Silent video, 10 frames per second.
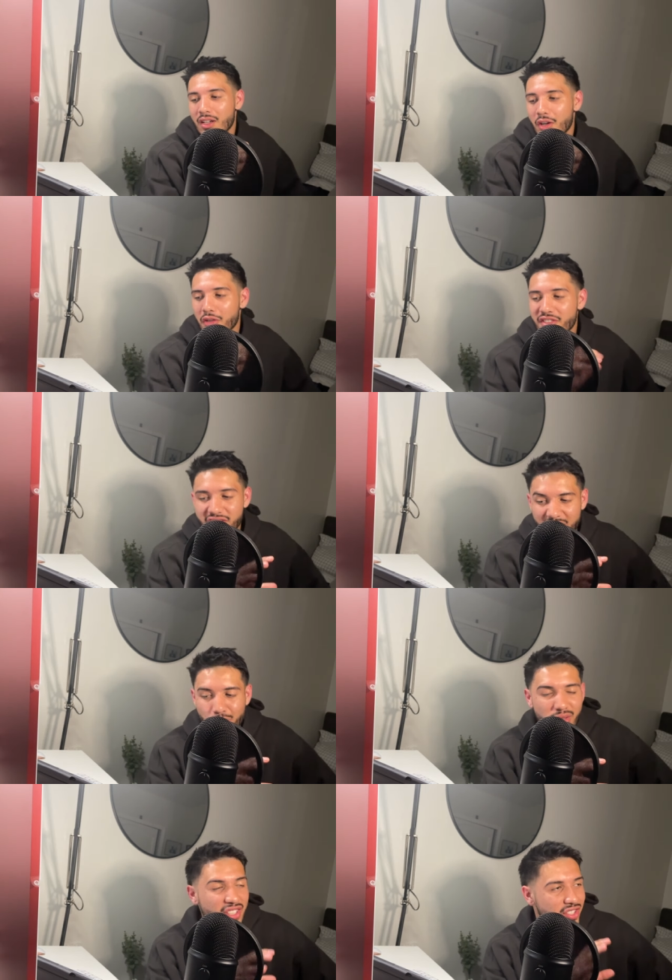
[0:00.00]
Or
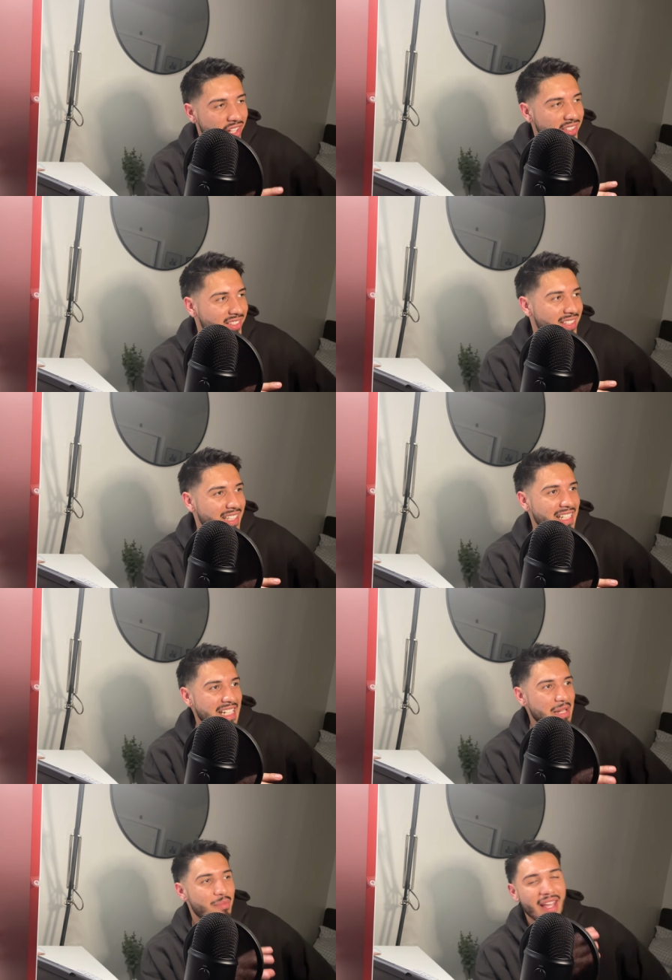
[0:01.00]
simply just
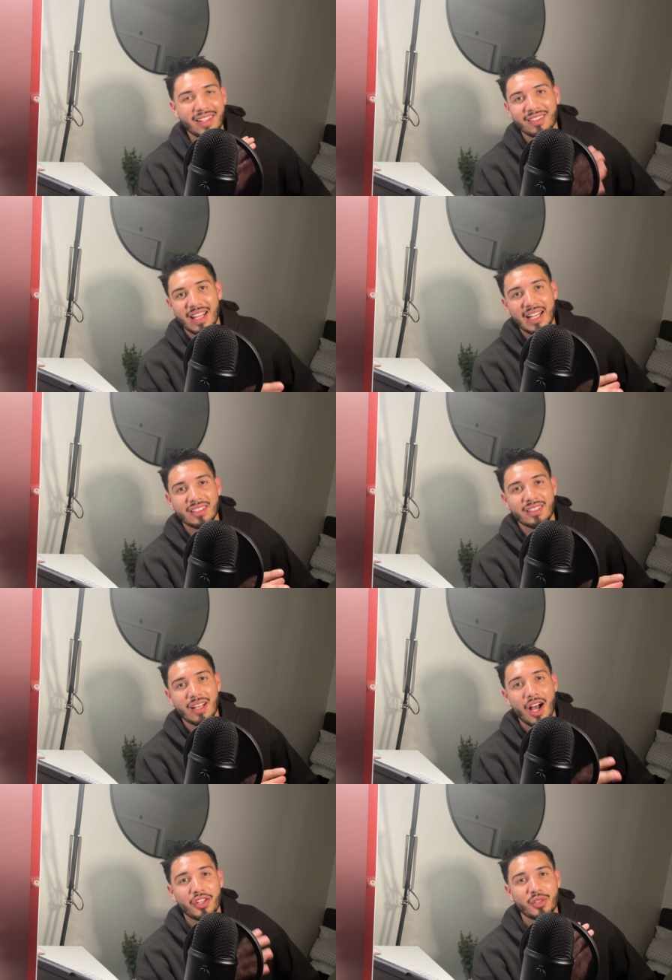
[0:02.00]
paying less
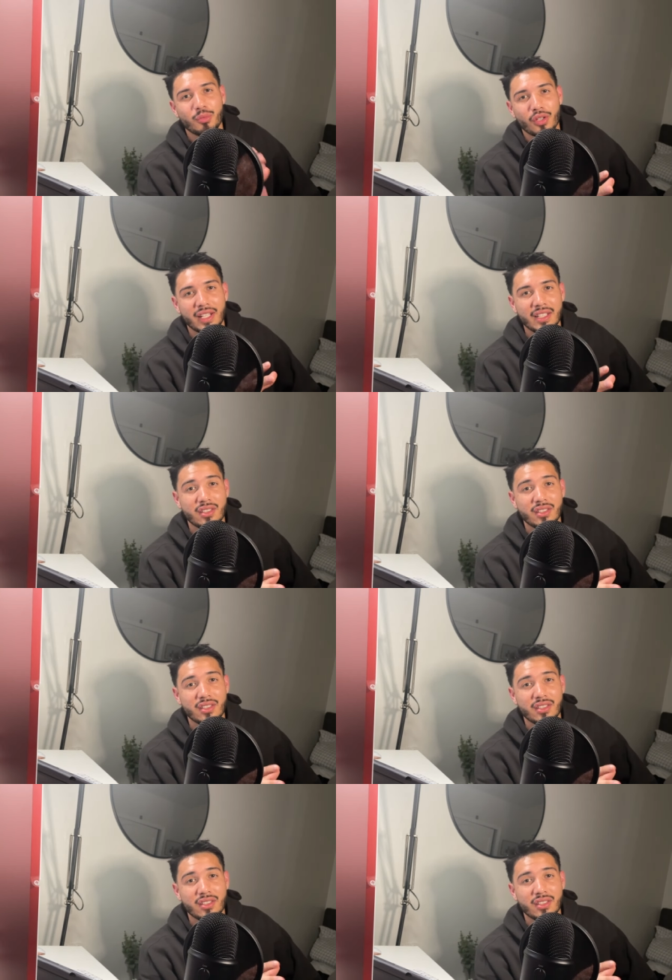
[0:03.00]
on your mortgage.